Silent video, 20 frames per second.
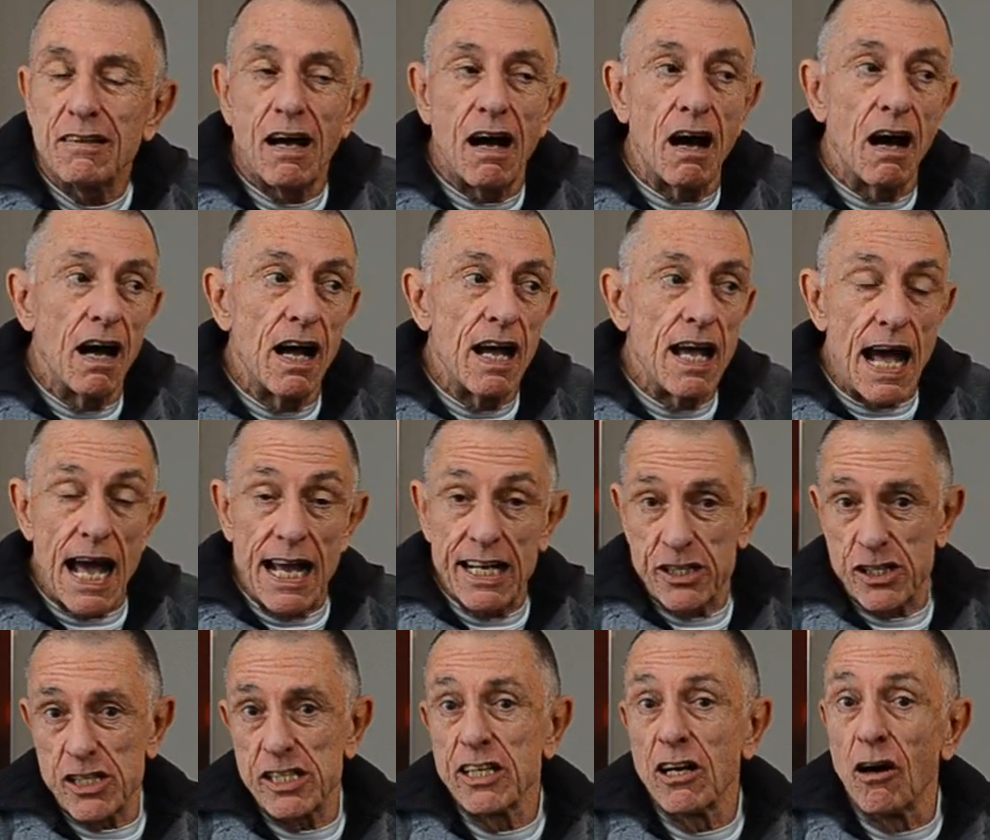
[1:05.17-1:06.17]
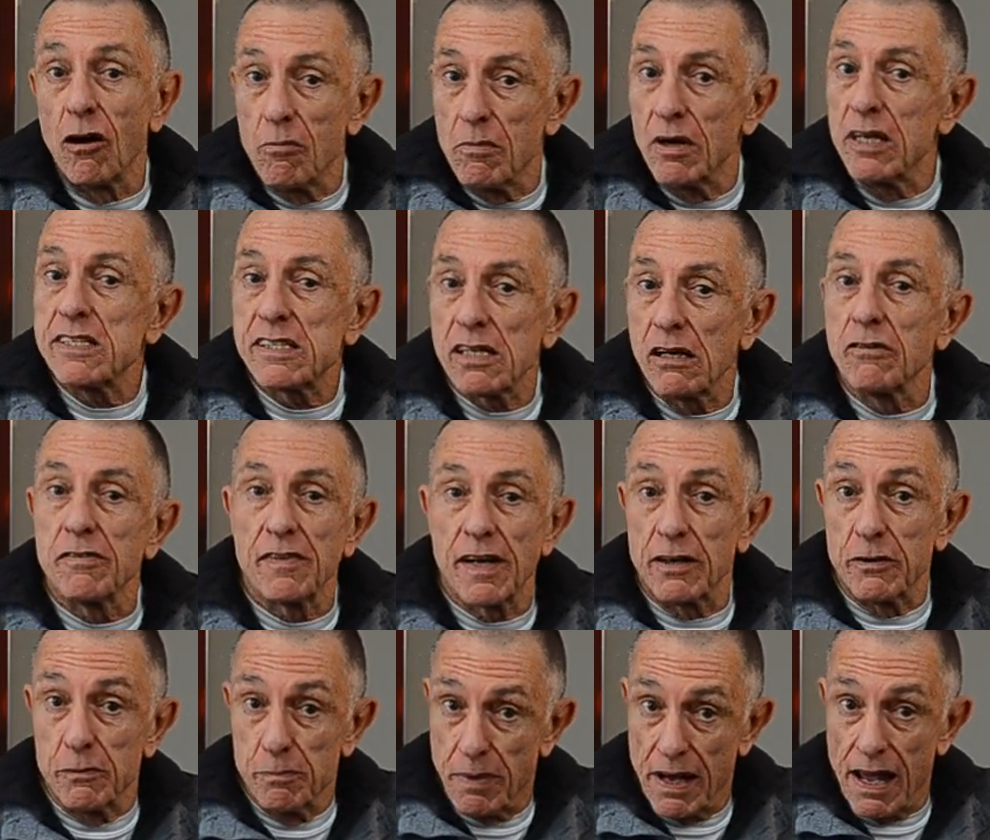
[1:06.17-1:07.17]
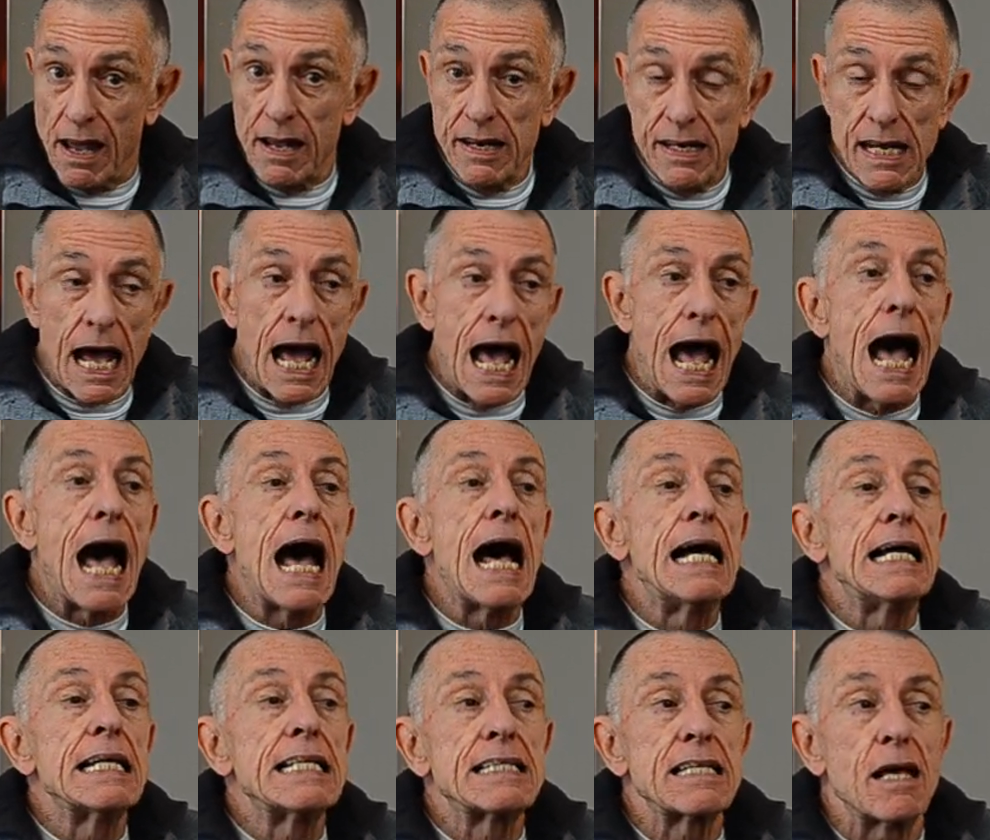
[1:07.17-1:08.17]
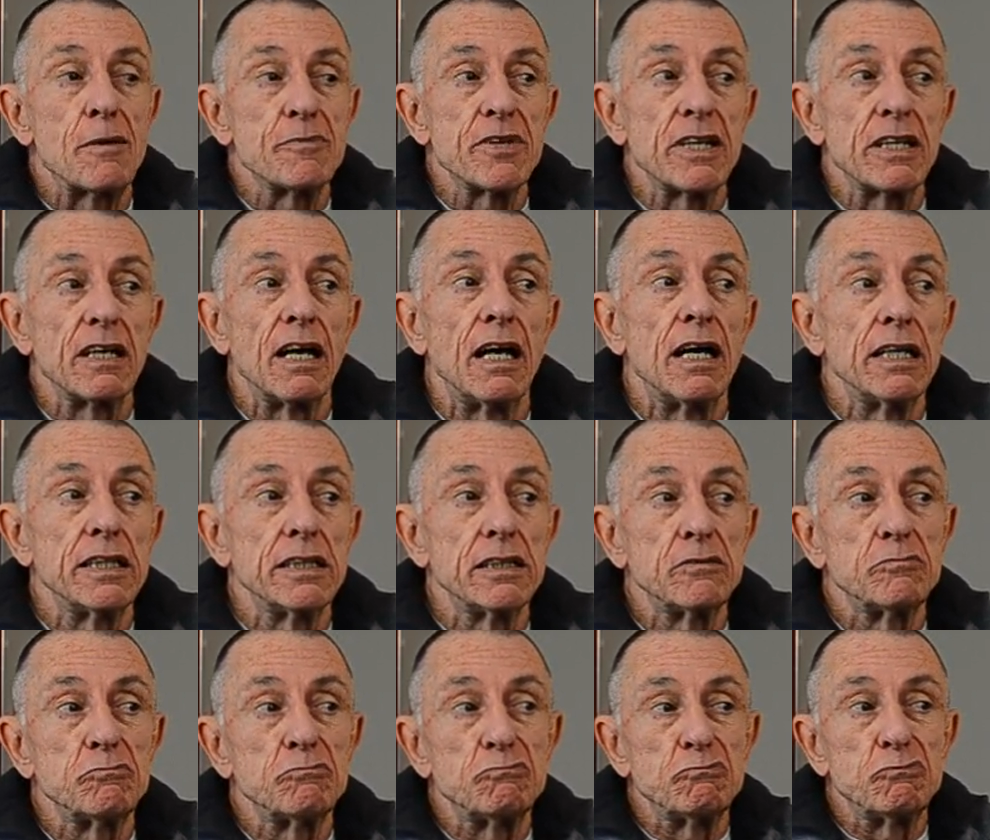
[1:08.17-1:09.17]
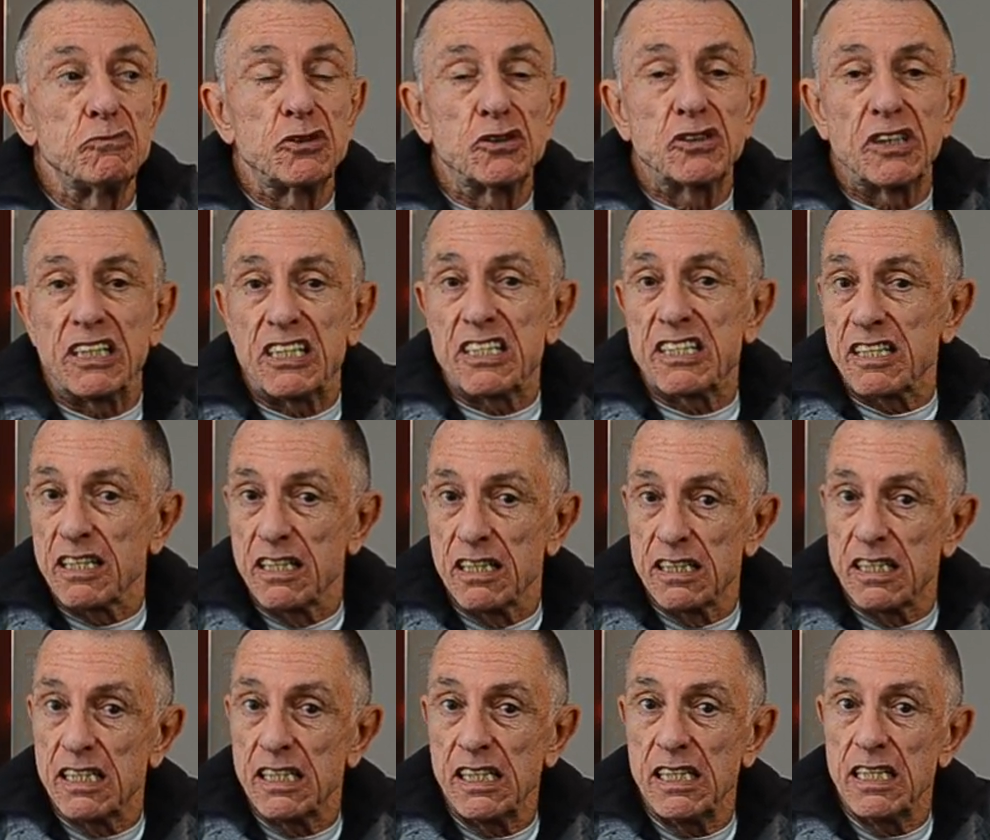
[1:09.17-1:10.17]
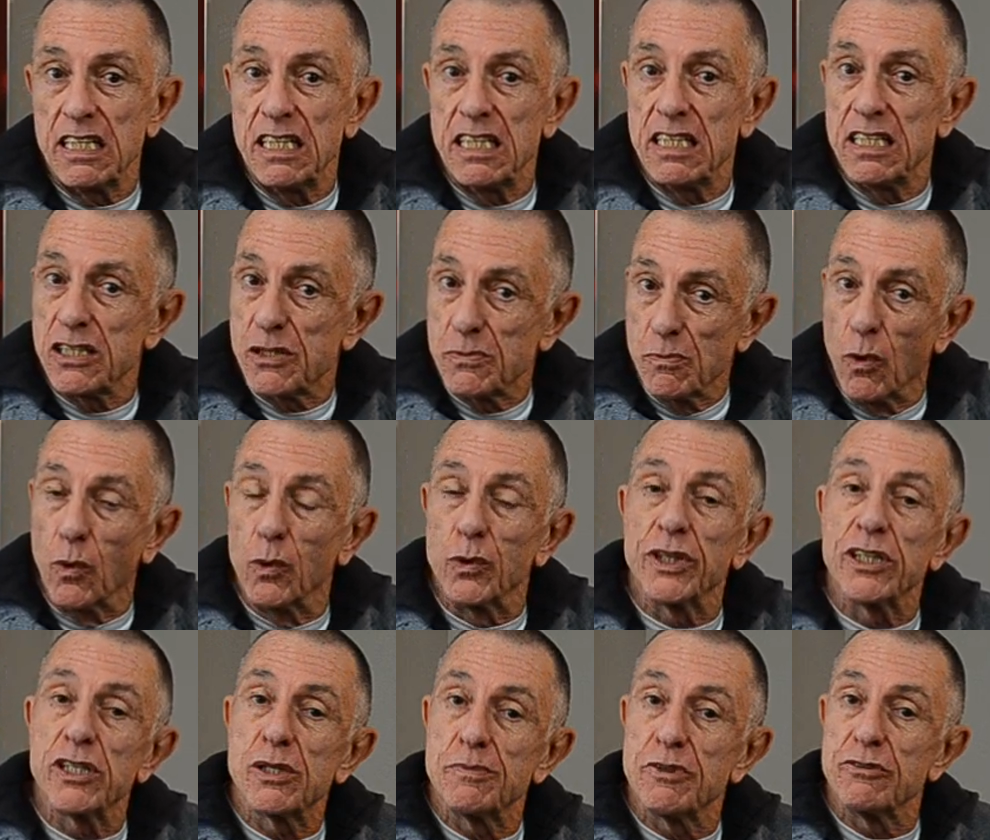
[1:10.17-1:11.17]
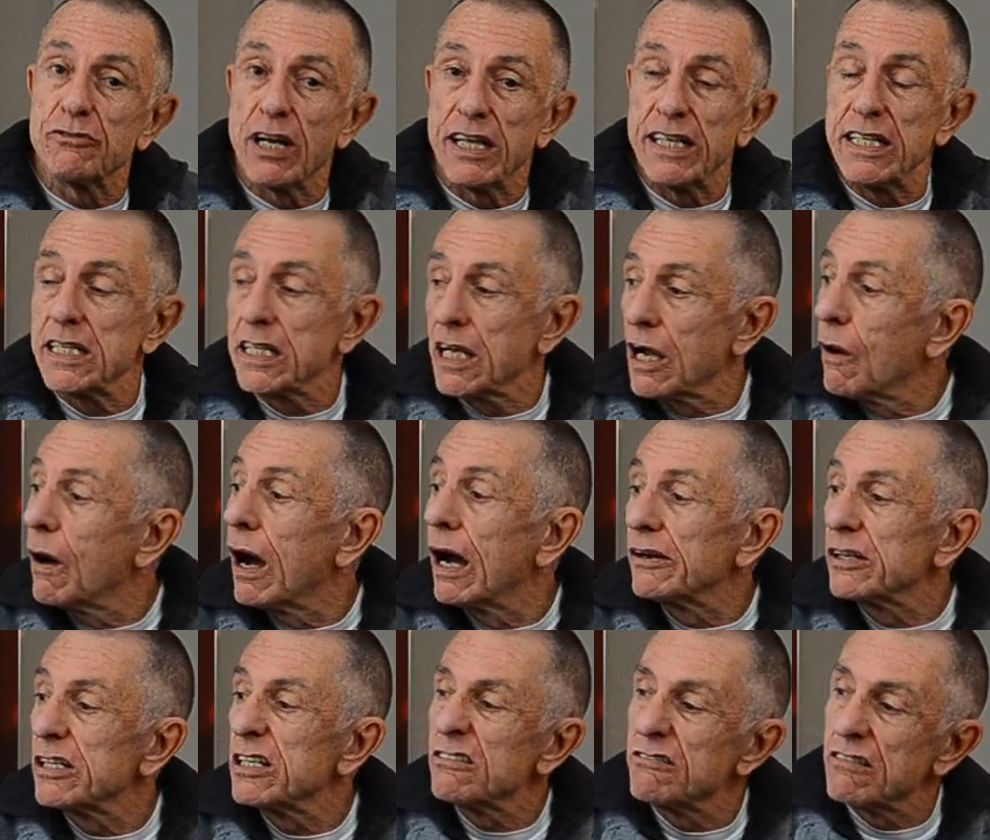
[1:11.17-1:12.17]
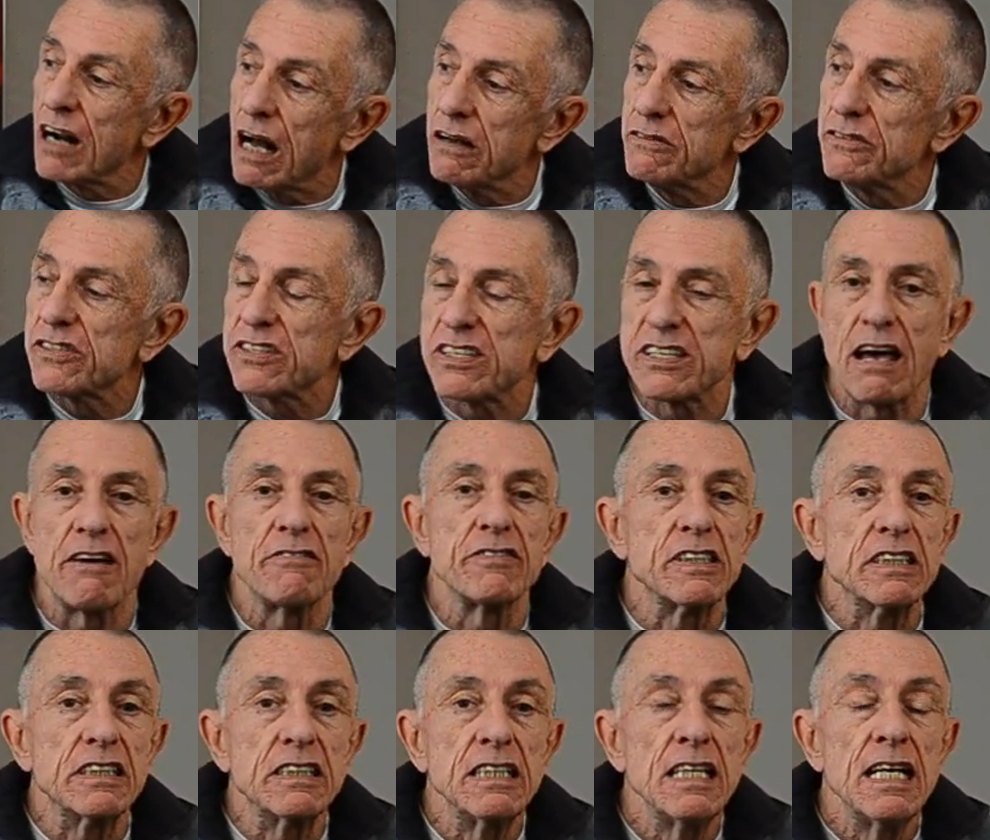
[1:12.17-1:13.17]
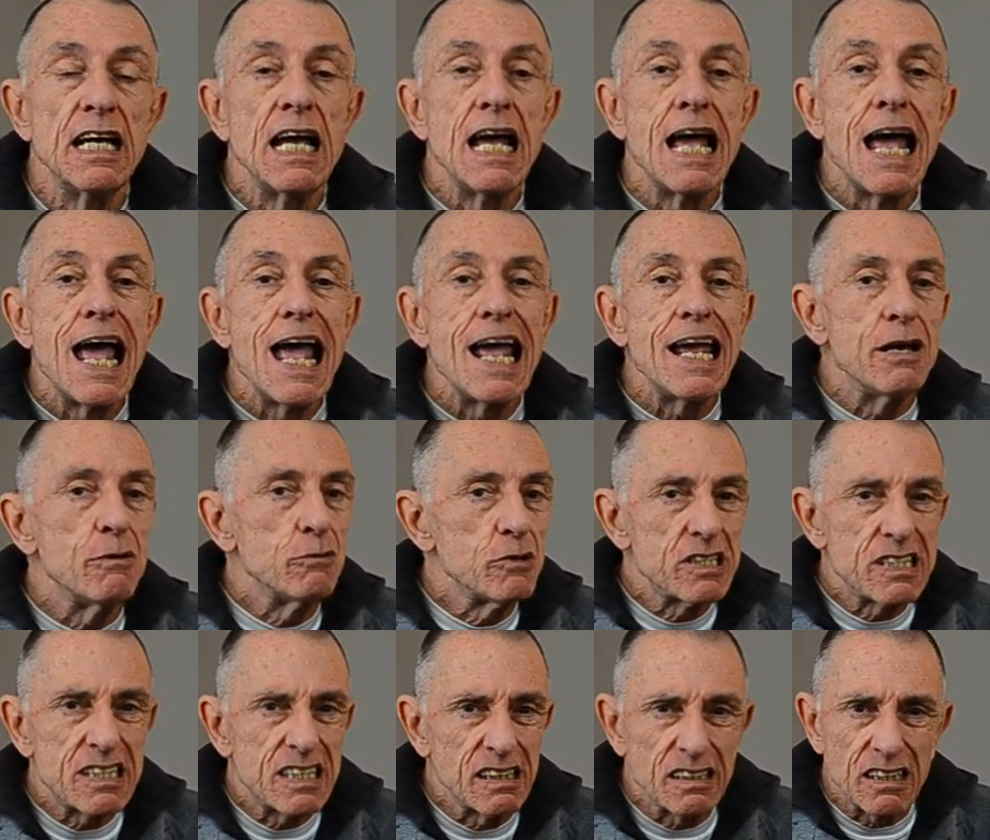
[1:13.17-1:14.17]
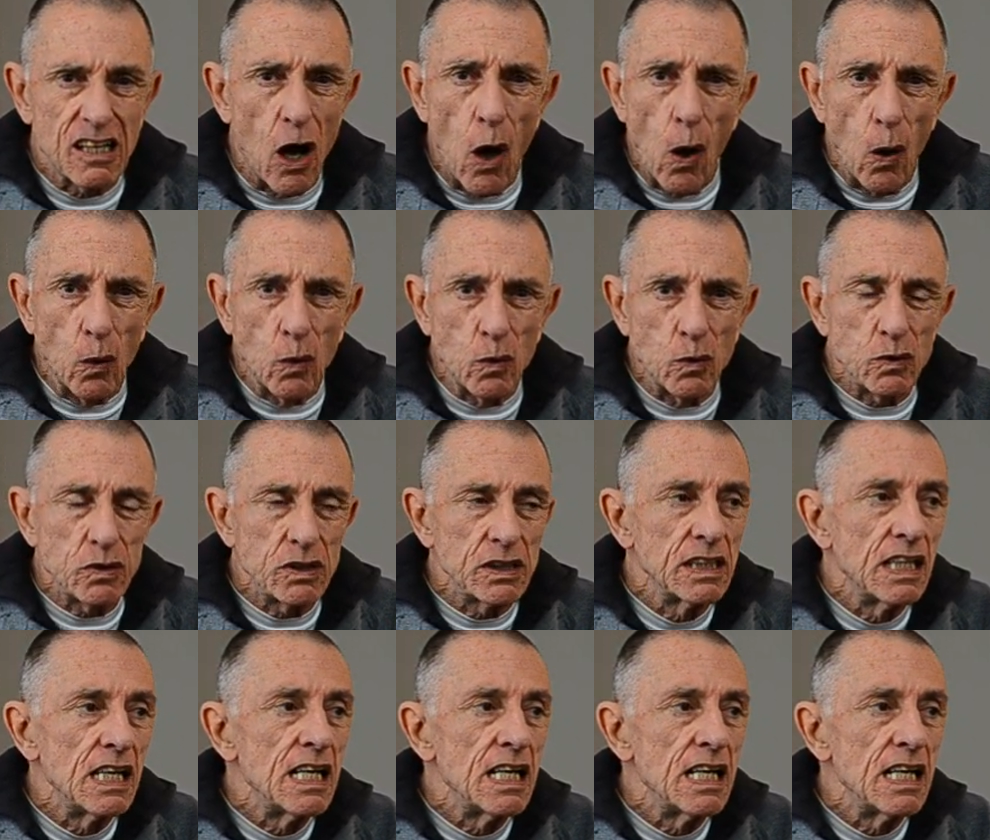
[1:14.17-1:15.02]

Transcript: I actually got myself out of bed at something like 6:30 this morning to be ready to go out at around 7. It was still cold